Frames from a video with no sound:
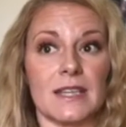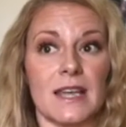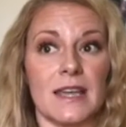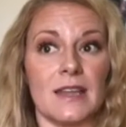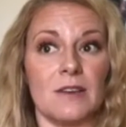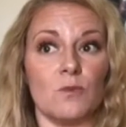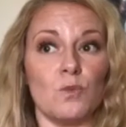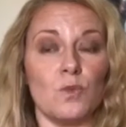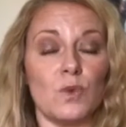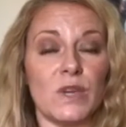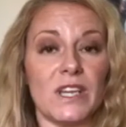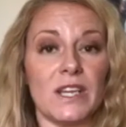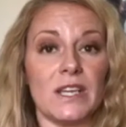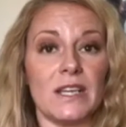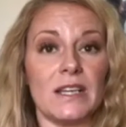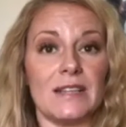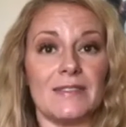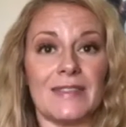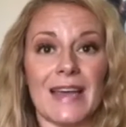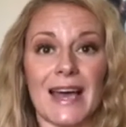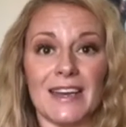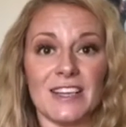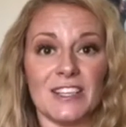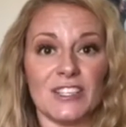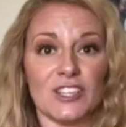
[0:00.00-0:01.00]
And
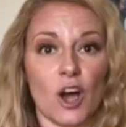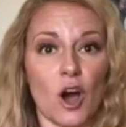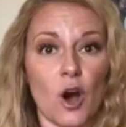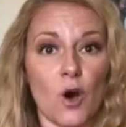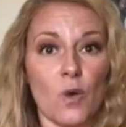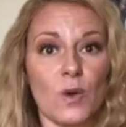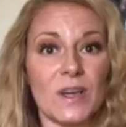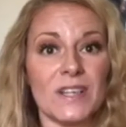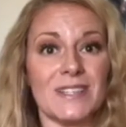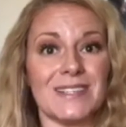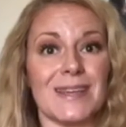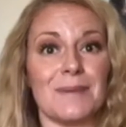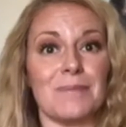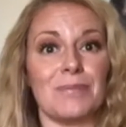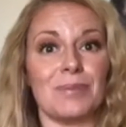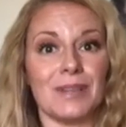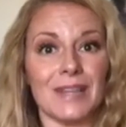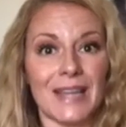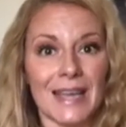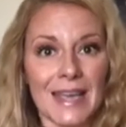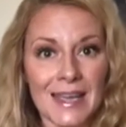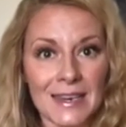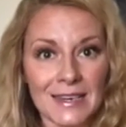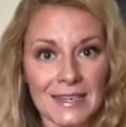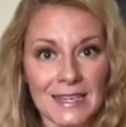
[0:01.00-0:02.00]
that is always a
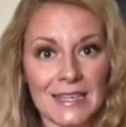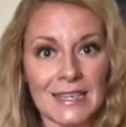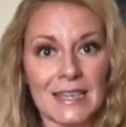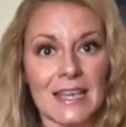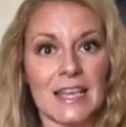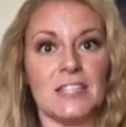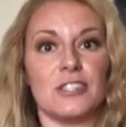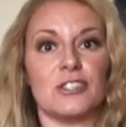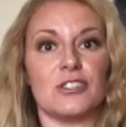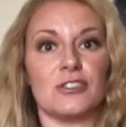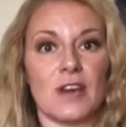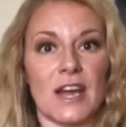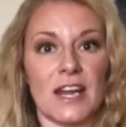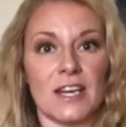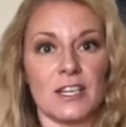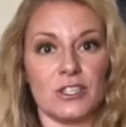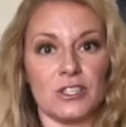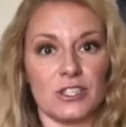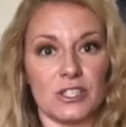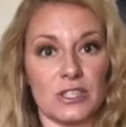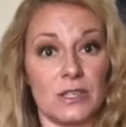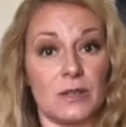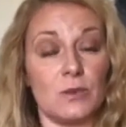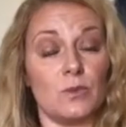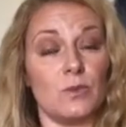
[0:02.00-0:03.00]
planning and
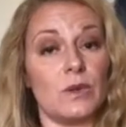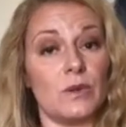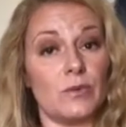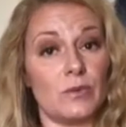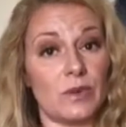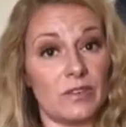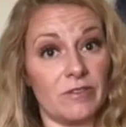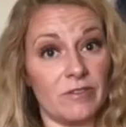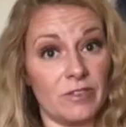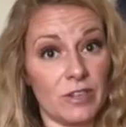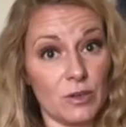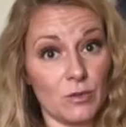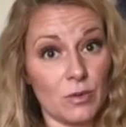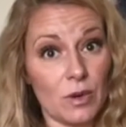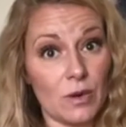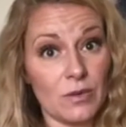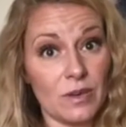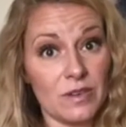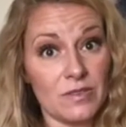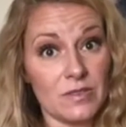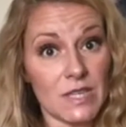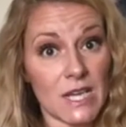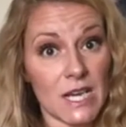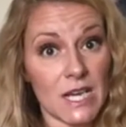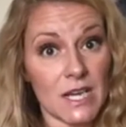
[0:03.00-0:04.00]
strategy. We review what
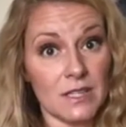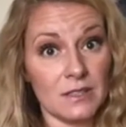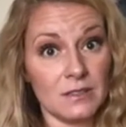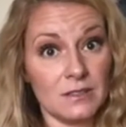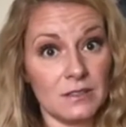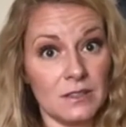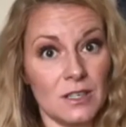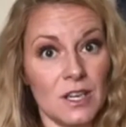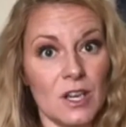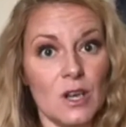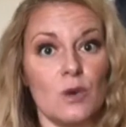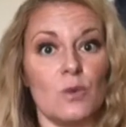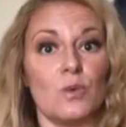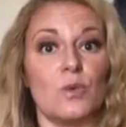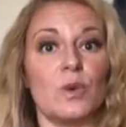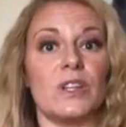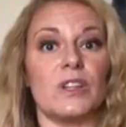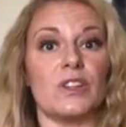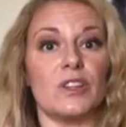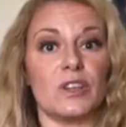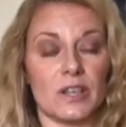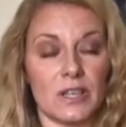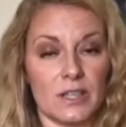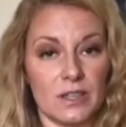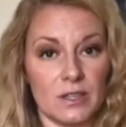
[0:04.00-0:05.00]
we've done, we
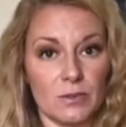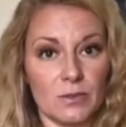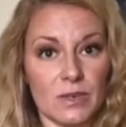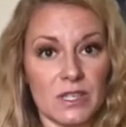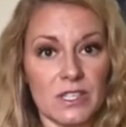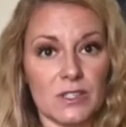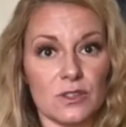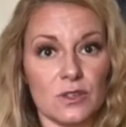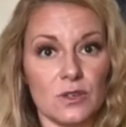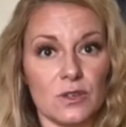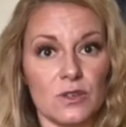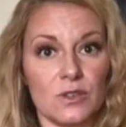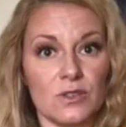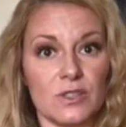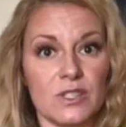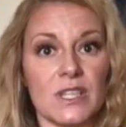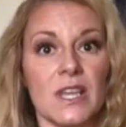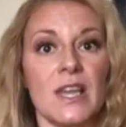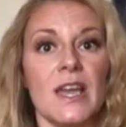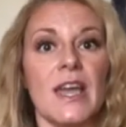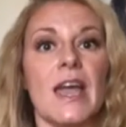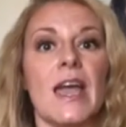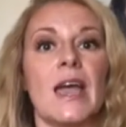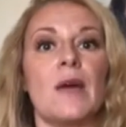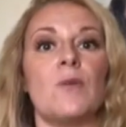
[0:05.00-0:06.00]
look at the results,
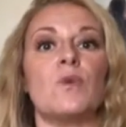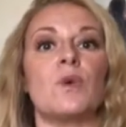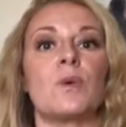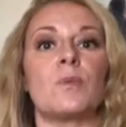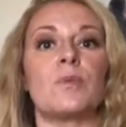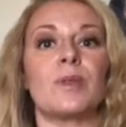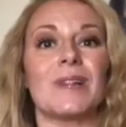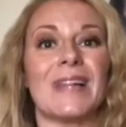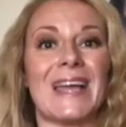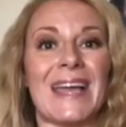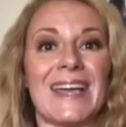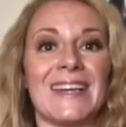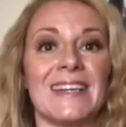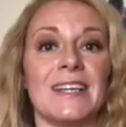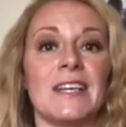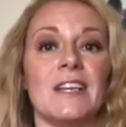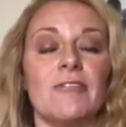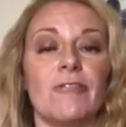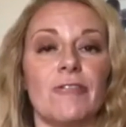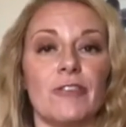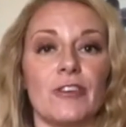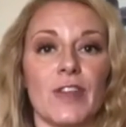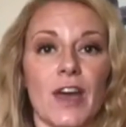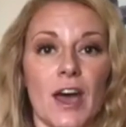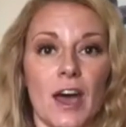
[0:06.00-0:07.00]
and we're planning
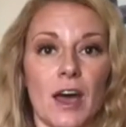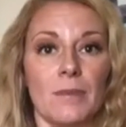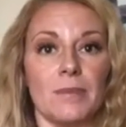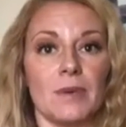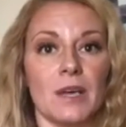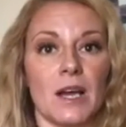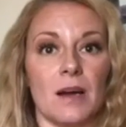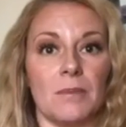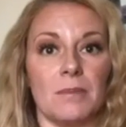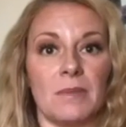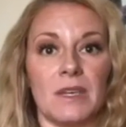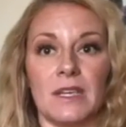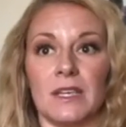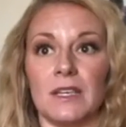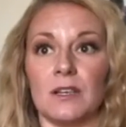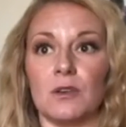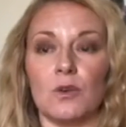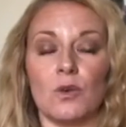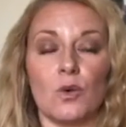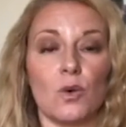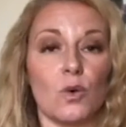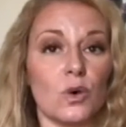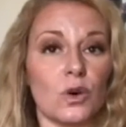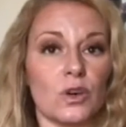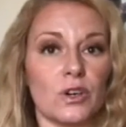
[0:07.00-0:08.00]
for the upcoming
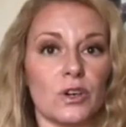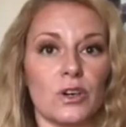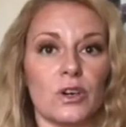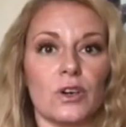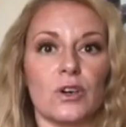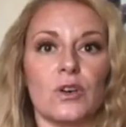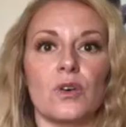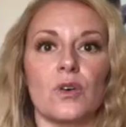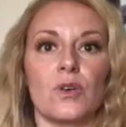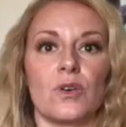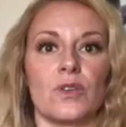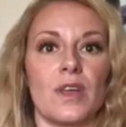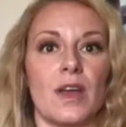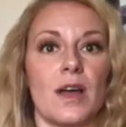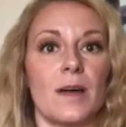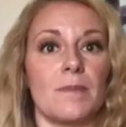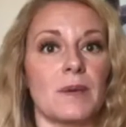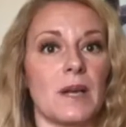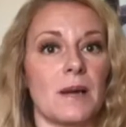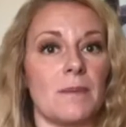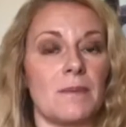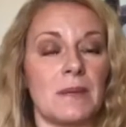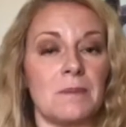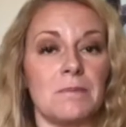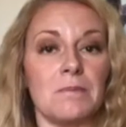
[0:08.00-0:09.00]
quarter or the
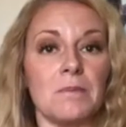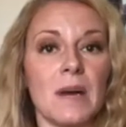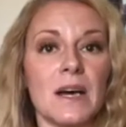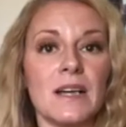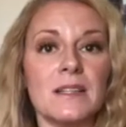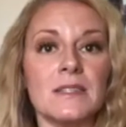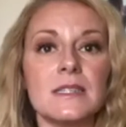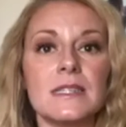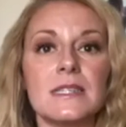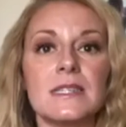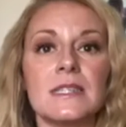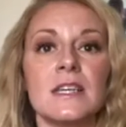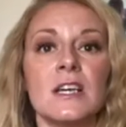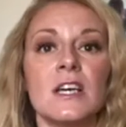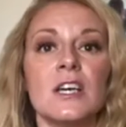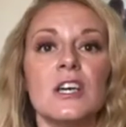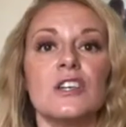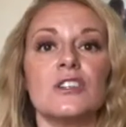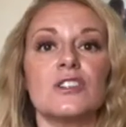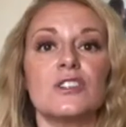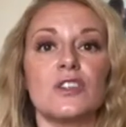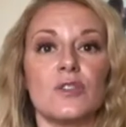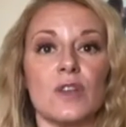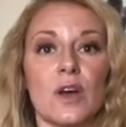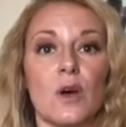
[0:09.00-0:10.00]
upcoming months
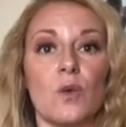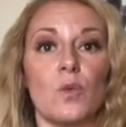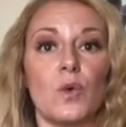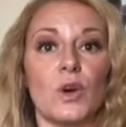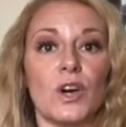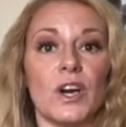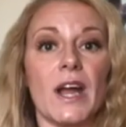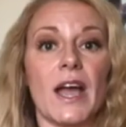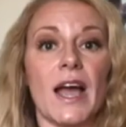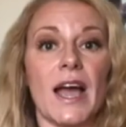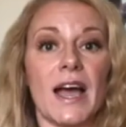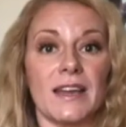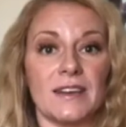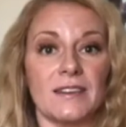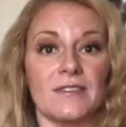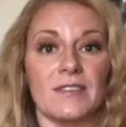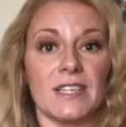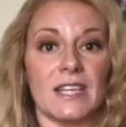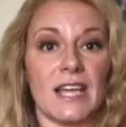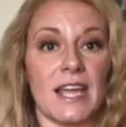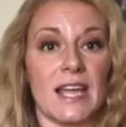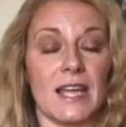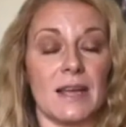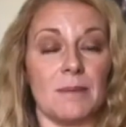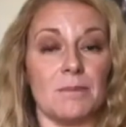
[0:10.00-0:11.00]
so that we're ahead of the
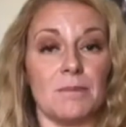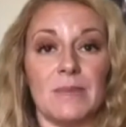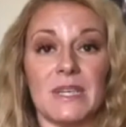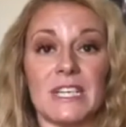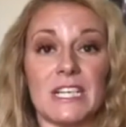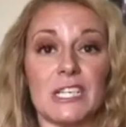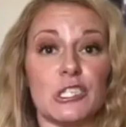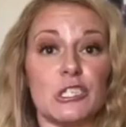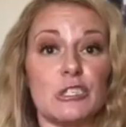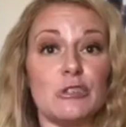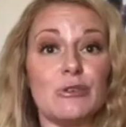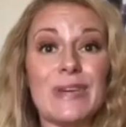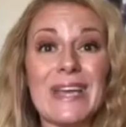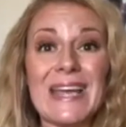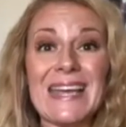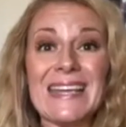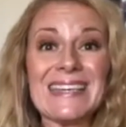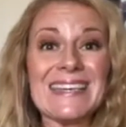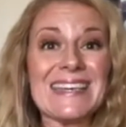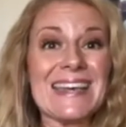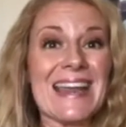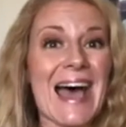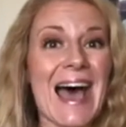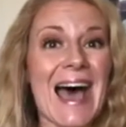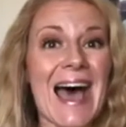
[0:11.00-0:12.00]
game, because you
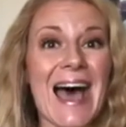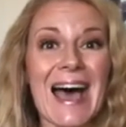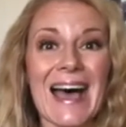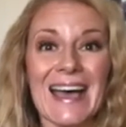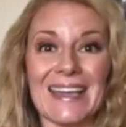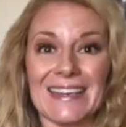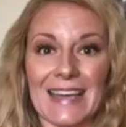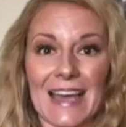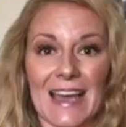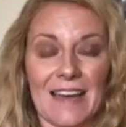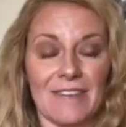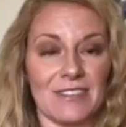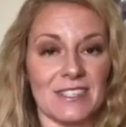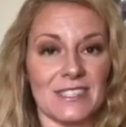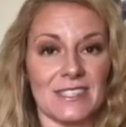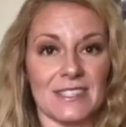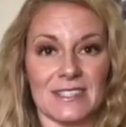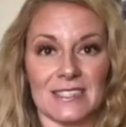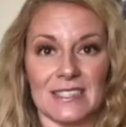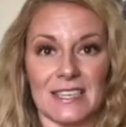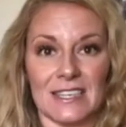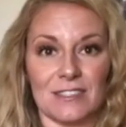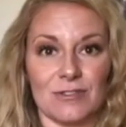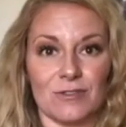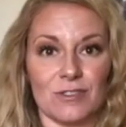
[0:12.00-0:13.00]
cannot have a
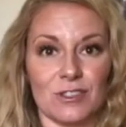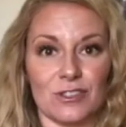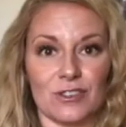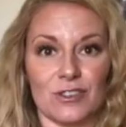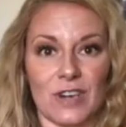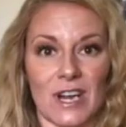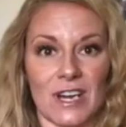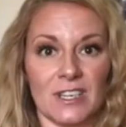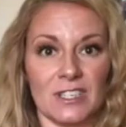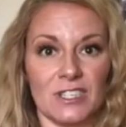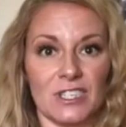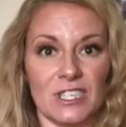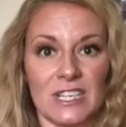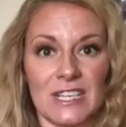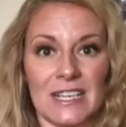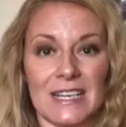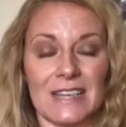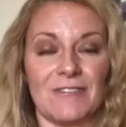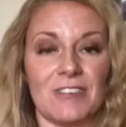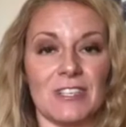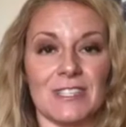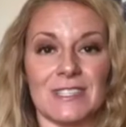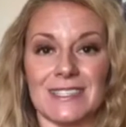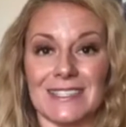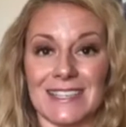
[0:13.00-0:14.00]
successful strategy
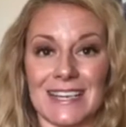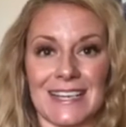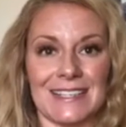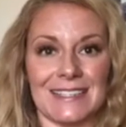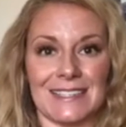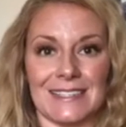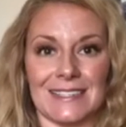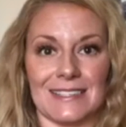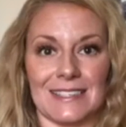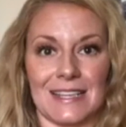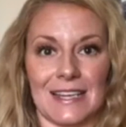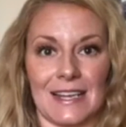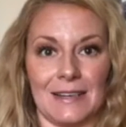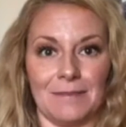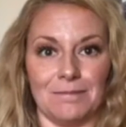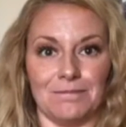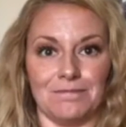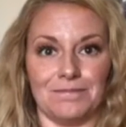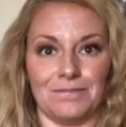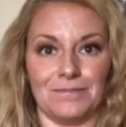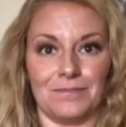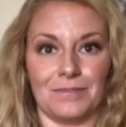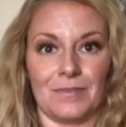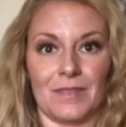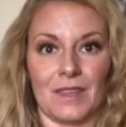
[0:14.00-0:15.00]
if it stays the same.
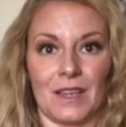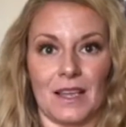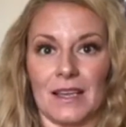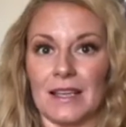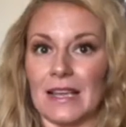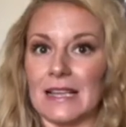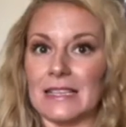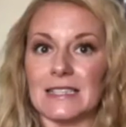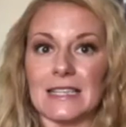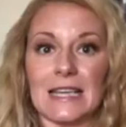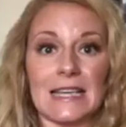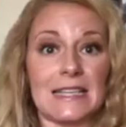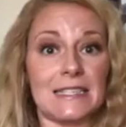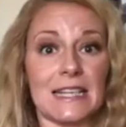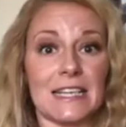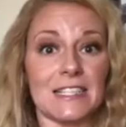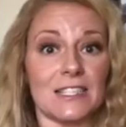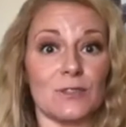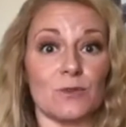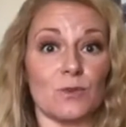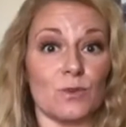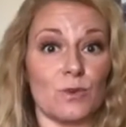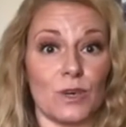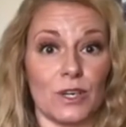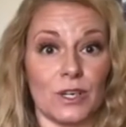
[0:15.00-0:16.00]
It
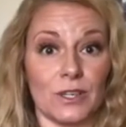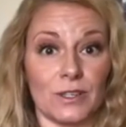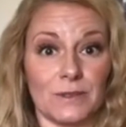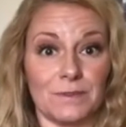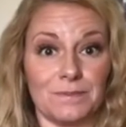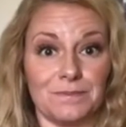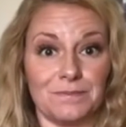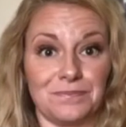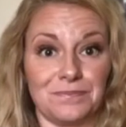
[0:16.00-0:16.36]
doesn't work.